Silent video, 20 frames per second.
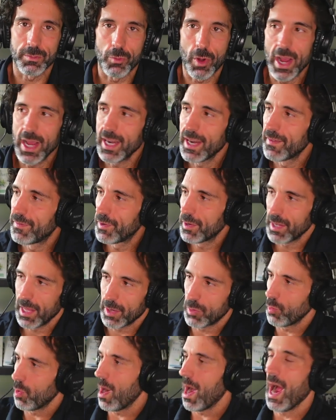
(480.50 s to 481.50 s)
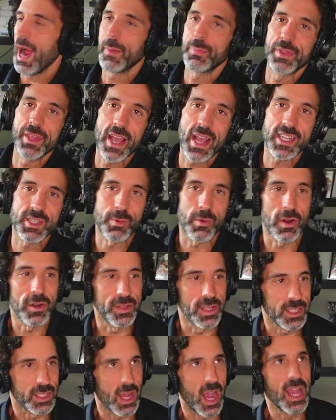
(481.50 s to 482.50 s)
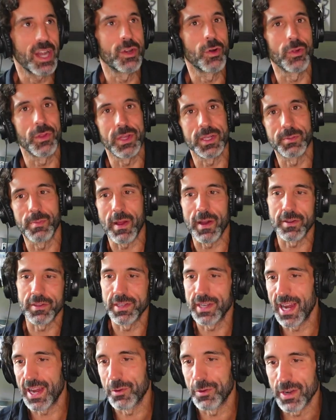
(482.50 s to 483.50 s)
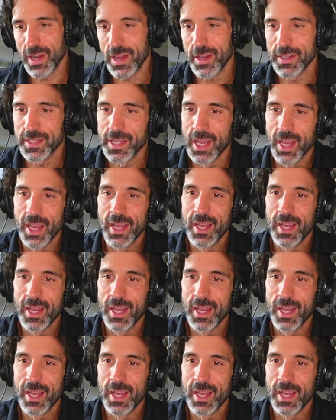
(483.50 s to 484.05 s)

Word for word: right? If you're like, well, I'm the expert on this, I know this better than anyone else.